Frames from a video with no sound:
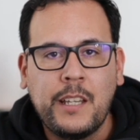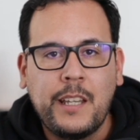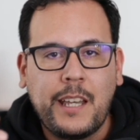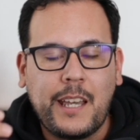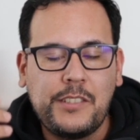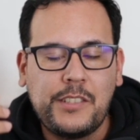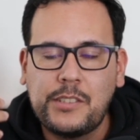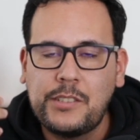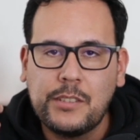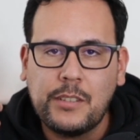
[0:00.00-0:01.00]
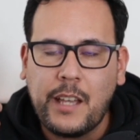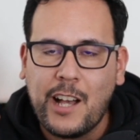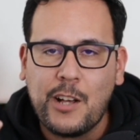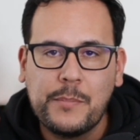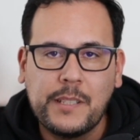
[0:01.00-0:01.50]
and just to
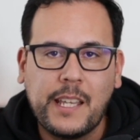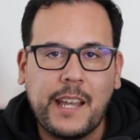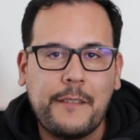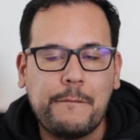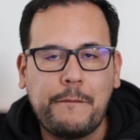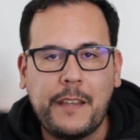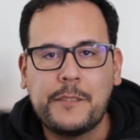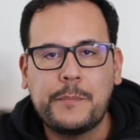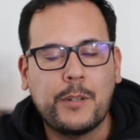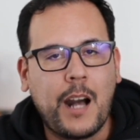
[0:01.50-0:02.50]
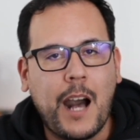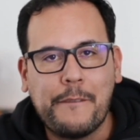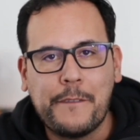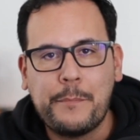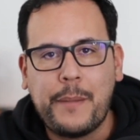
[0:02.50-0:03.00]
help get Facebook
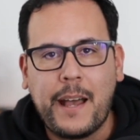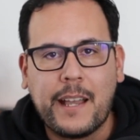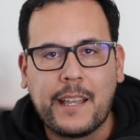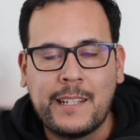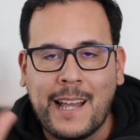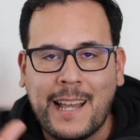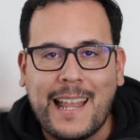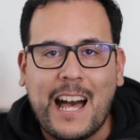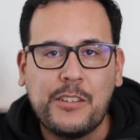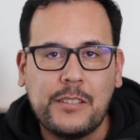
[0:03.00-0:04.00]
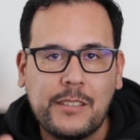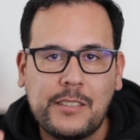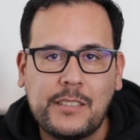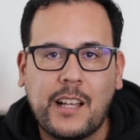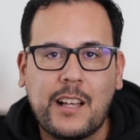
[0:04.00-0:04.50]
off your back and allow you to
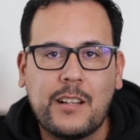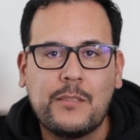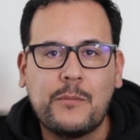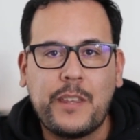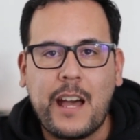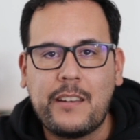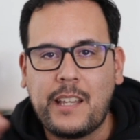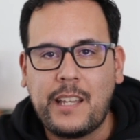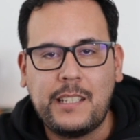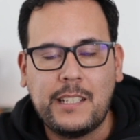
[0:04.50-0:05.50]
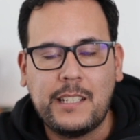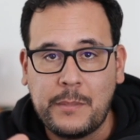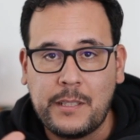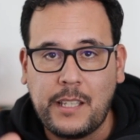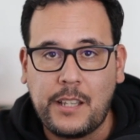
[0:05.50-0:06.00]
sell without any
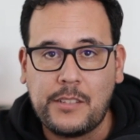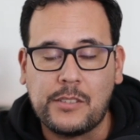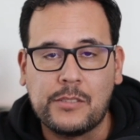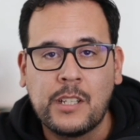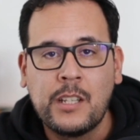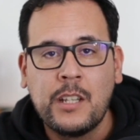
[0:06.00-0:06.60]
limitations.